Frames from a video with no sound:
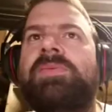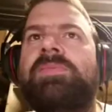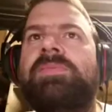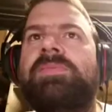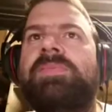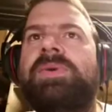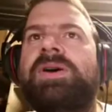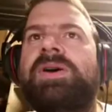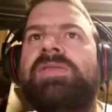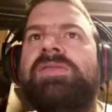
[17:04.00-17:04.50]

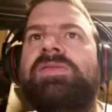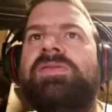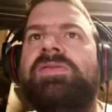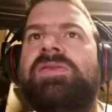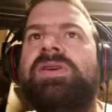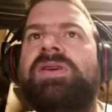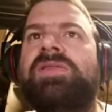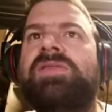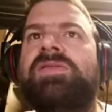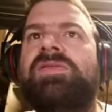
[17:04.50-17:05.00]
but you
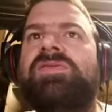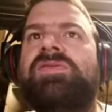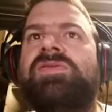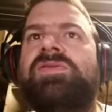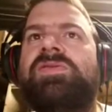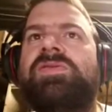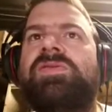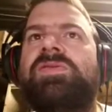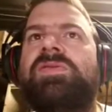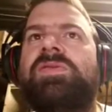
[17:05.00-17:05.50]
get used
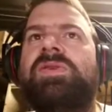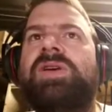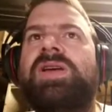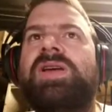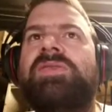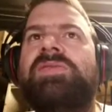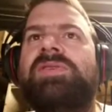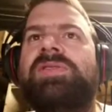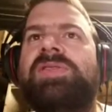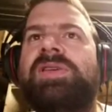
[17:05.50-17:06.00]
to
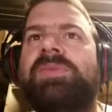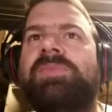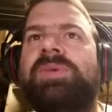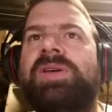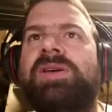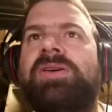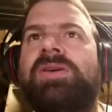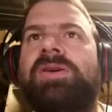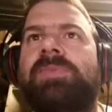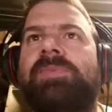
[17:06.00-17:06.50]
everything
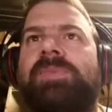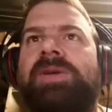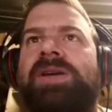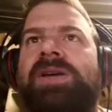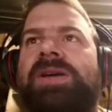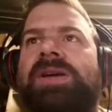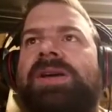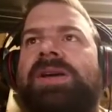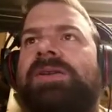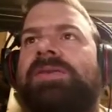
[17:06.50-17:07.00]
being
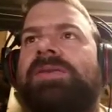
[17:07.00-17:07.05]
complicated.